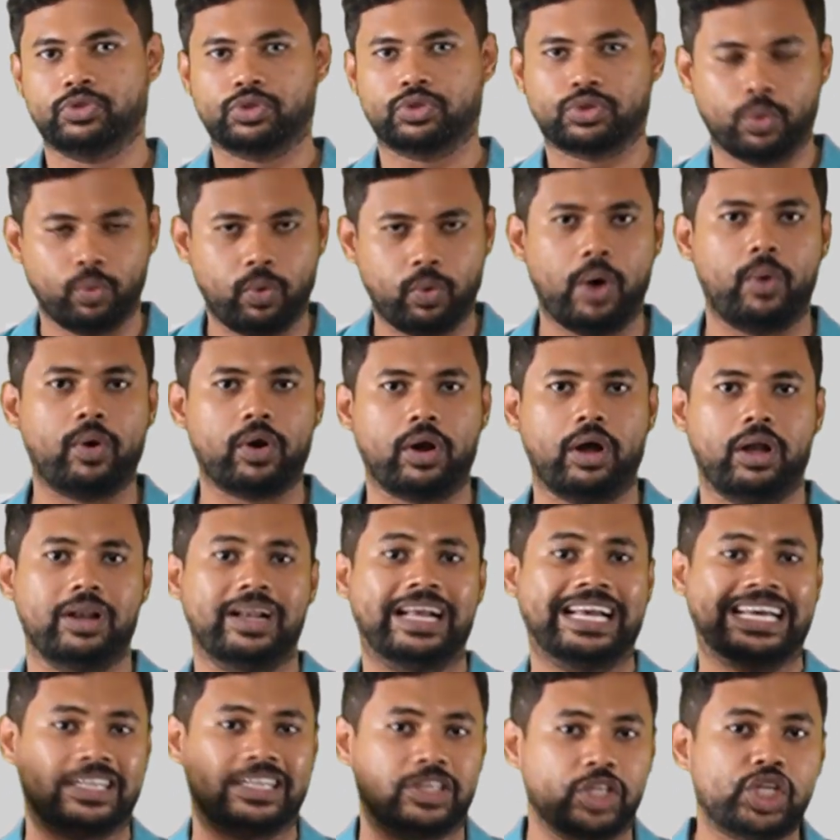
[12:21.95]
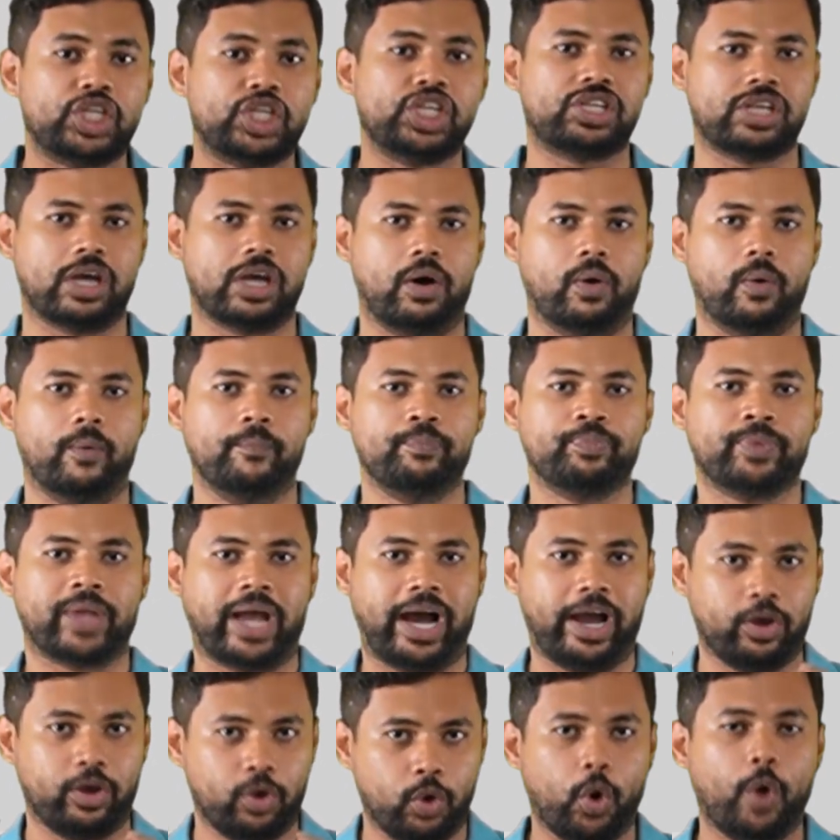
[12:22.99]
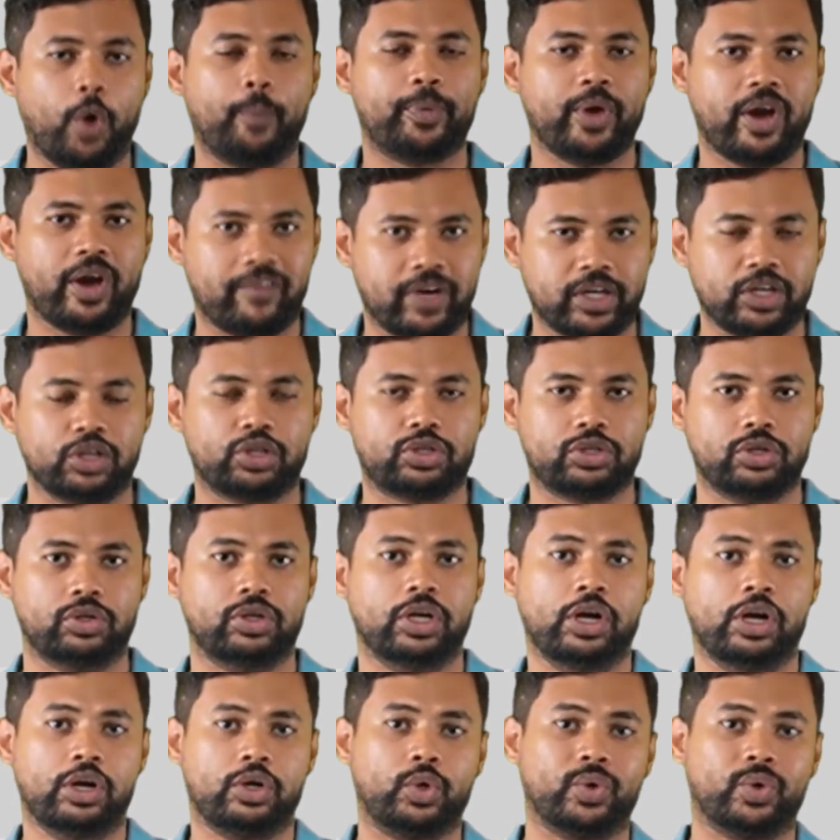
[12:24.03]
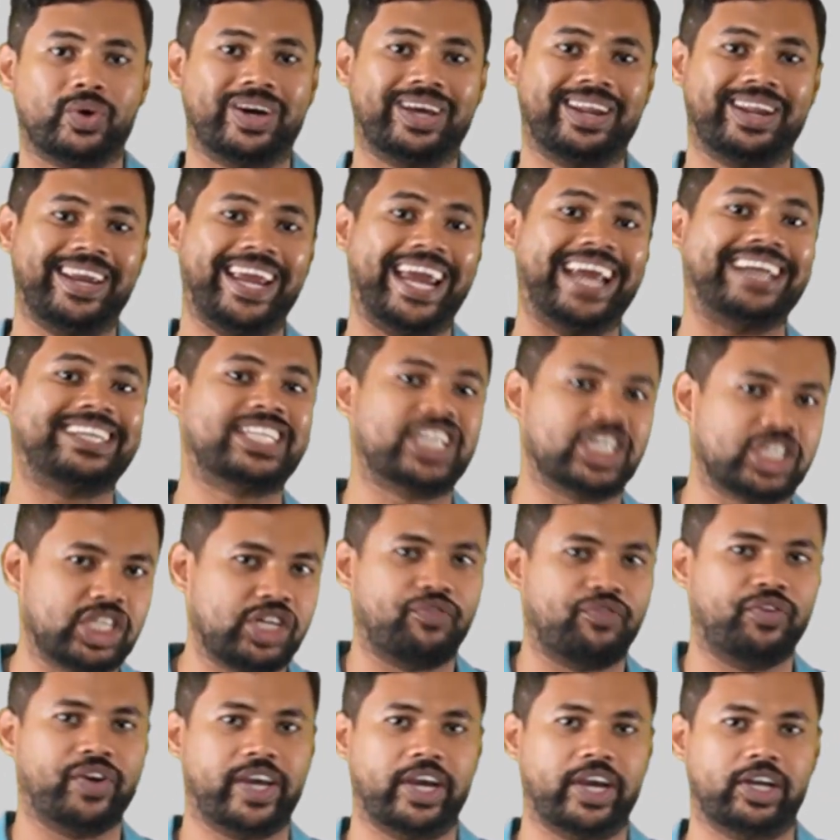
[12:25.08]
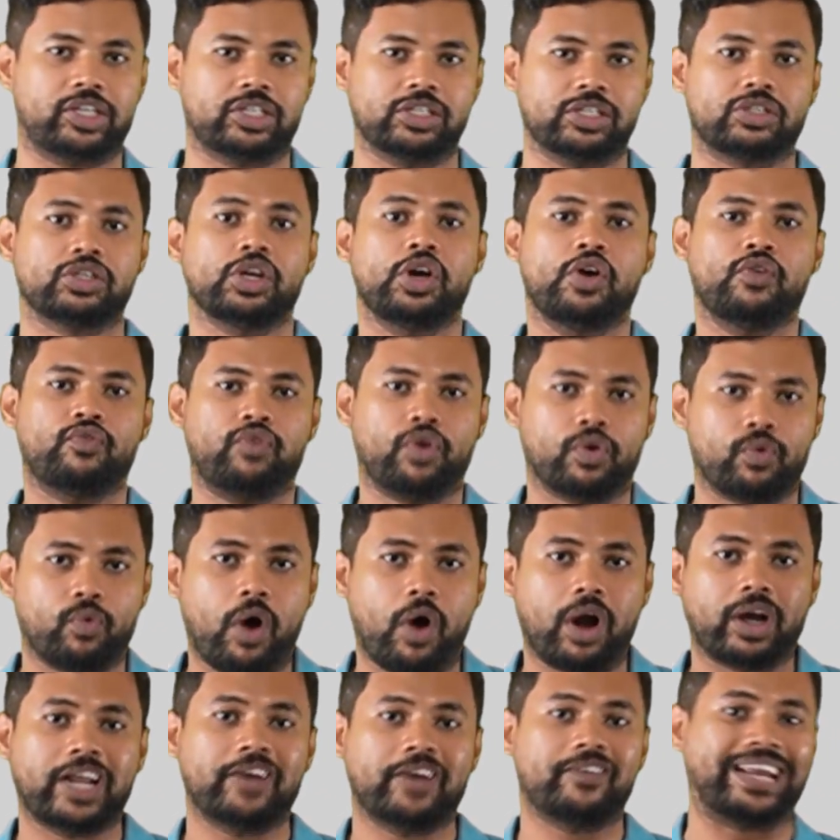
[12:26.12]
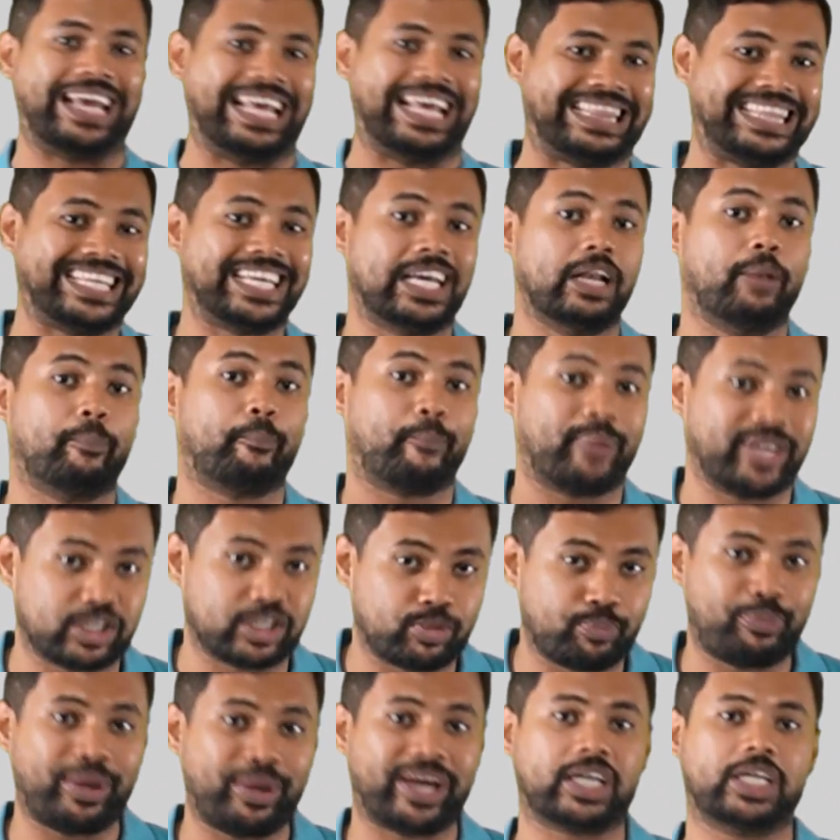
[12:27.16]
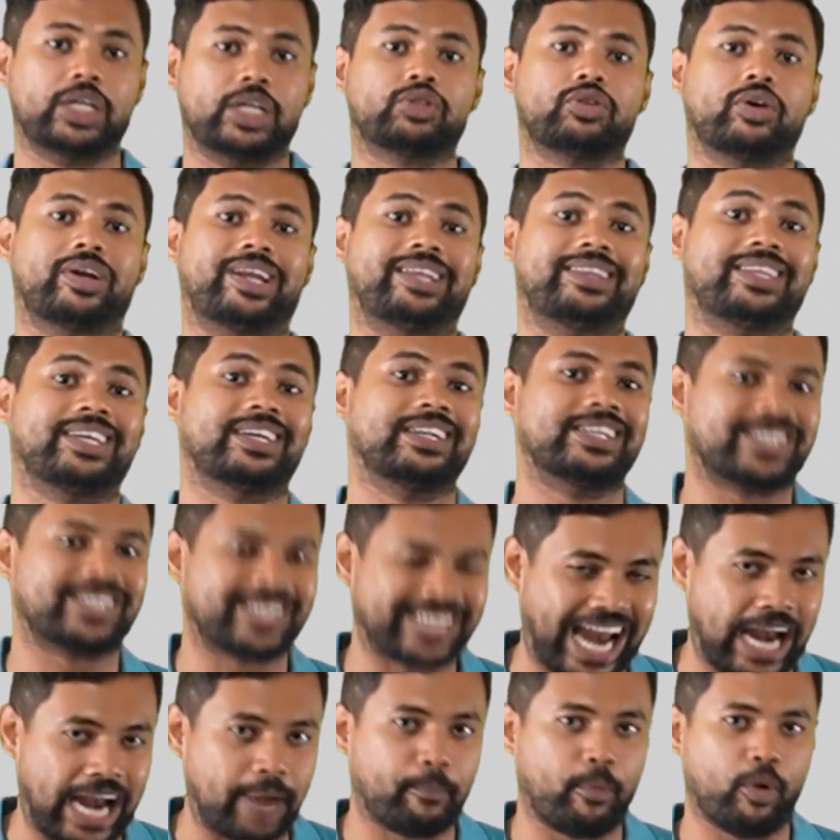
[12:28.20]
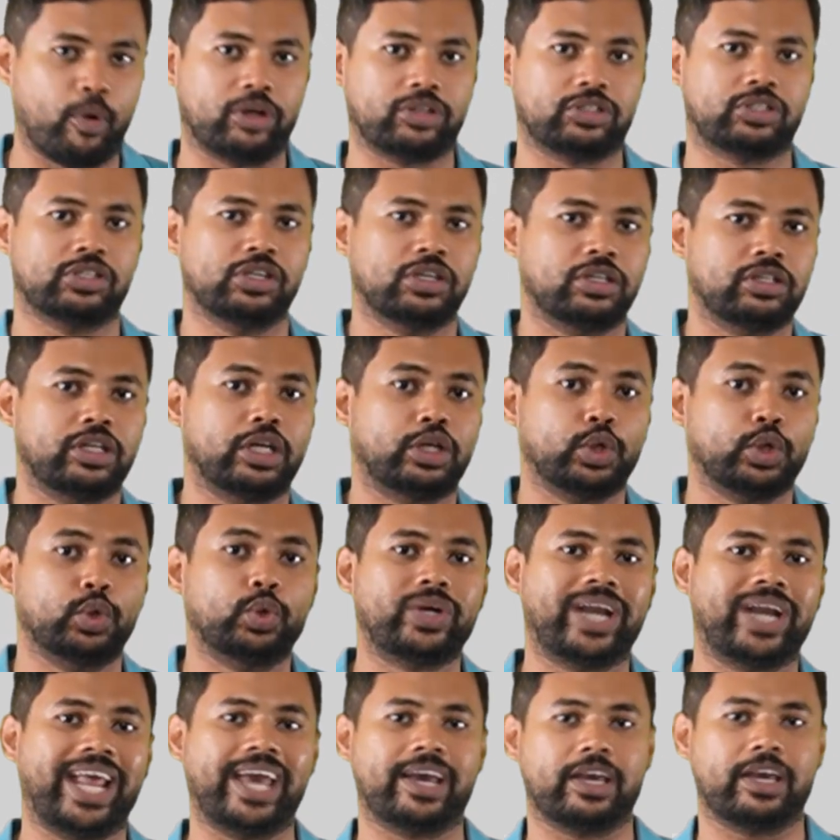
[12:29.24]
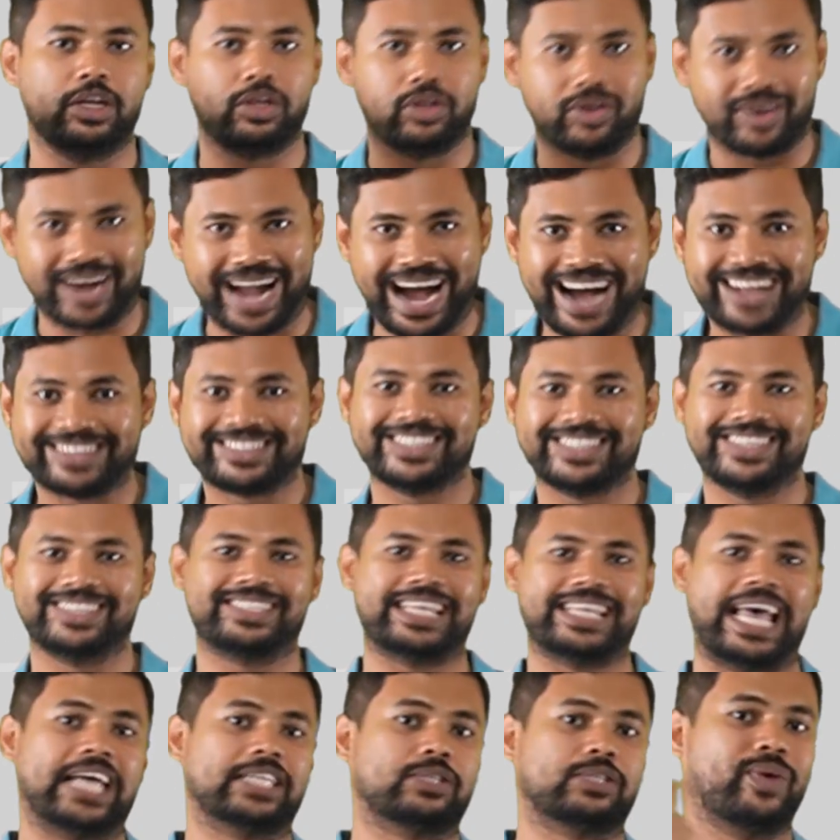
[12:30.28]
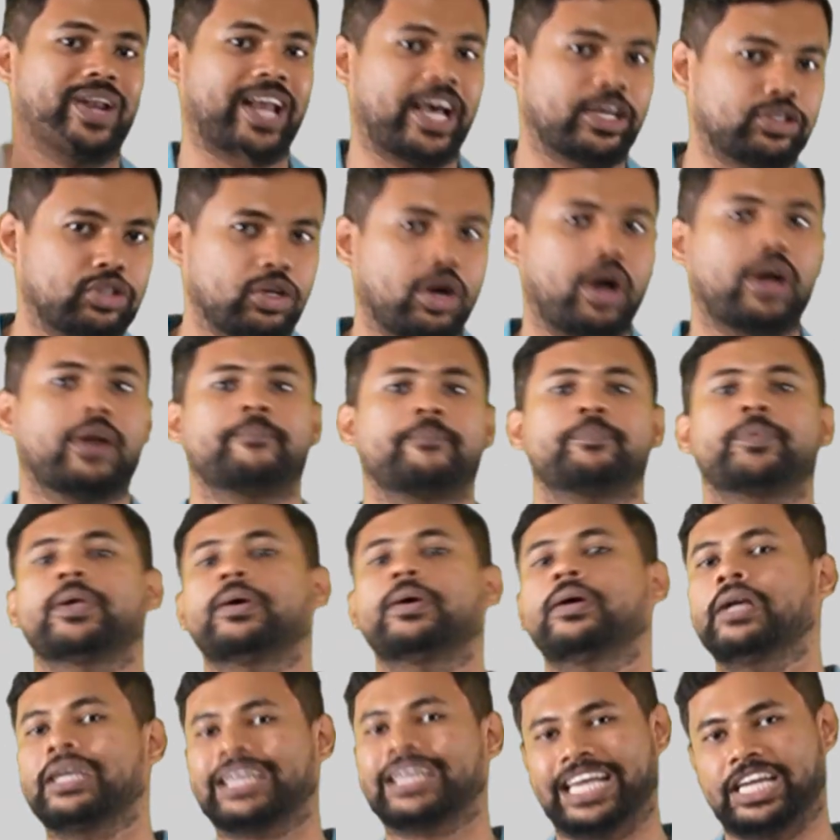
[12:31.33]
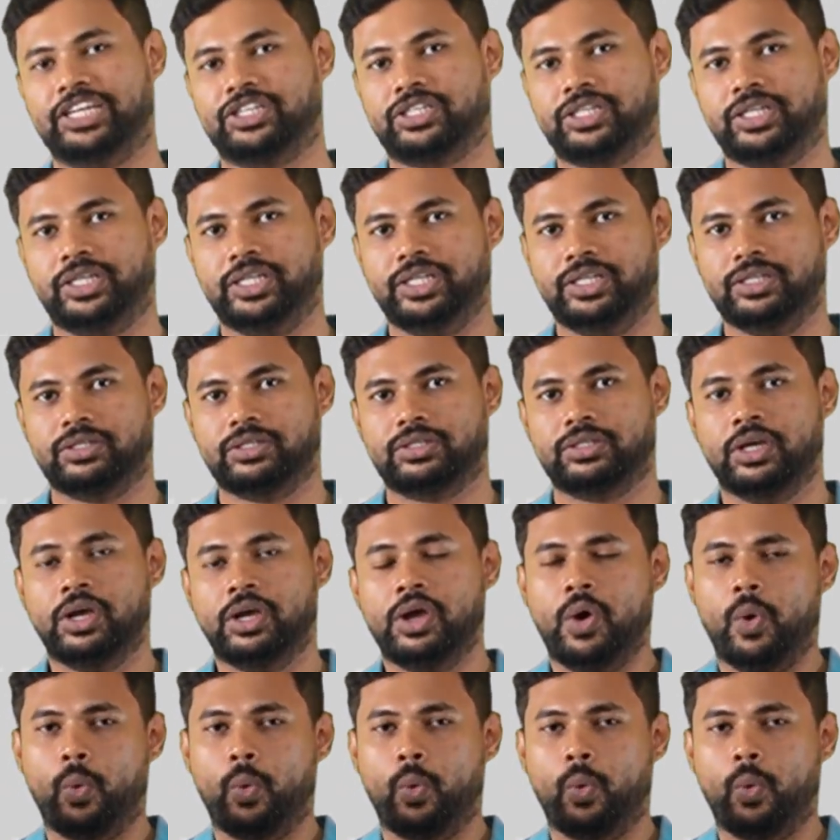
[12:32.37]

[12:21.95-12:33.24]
So overall, this is how I hope you have understood to create justifications for whatever ethical perspectives or ethical standpoints that you take in your answers as well as your case studies.